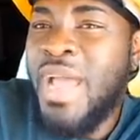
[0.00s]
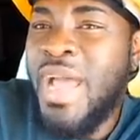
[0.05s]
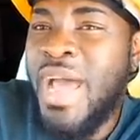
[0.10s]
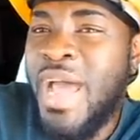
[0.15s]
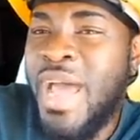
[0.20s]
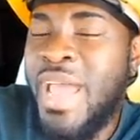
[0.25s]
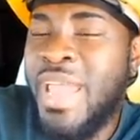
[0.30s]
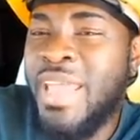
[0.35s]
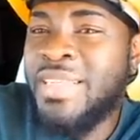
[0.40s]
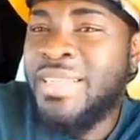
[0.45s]

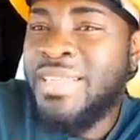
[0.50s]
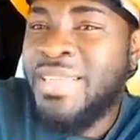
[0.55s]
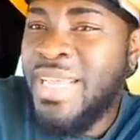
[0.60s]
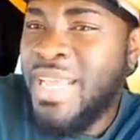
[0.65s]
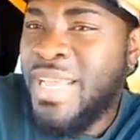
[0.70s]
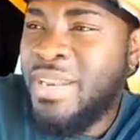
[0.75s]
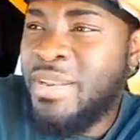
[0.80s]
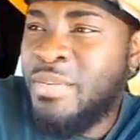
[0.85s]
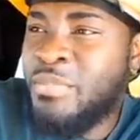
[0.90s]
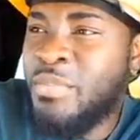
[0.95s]
I
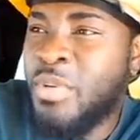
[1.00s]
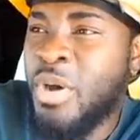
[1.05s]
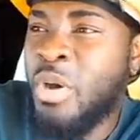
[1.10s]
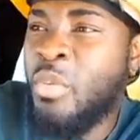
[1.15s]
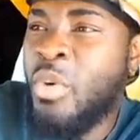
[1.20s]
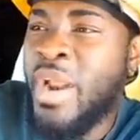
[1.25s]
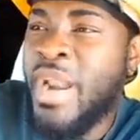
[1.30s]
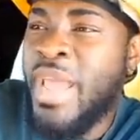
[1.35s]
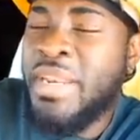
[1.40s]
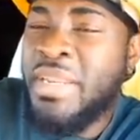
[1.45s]
did.
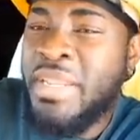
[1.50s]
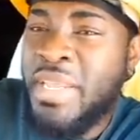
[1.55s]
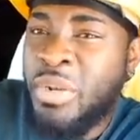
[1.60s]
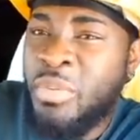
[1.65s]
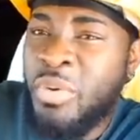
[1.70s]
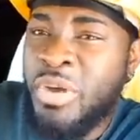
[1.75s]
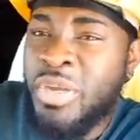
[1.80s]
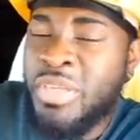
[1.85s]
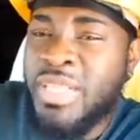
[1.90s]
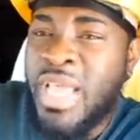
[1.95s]
But what I did
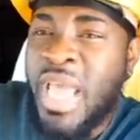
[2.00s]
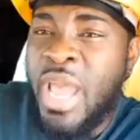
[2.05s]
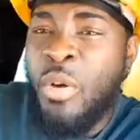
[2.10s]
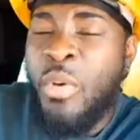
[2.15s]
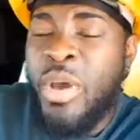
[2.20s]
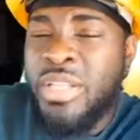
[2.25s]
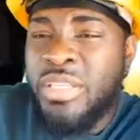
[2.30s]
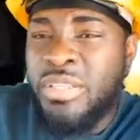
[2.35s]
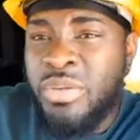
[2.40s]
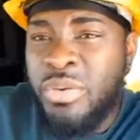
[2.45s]
was I
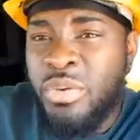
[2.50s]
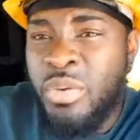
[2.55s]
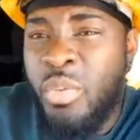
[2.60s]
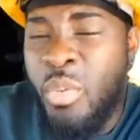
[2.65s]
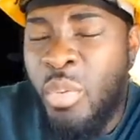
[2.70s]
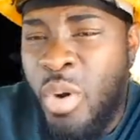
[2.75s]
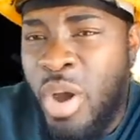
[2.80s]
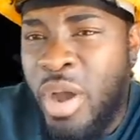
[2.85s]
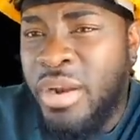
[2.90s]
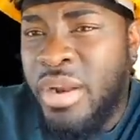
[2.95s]
went to
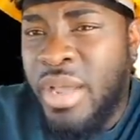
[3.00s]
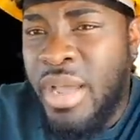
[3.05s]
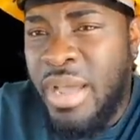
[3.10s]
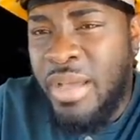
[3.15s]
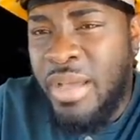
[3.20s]
one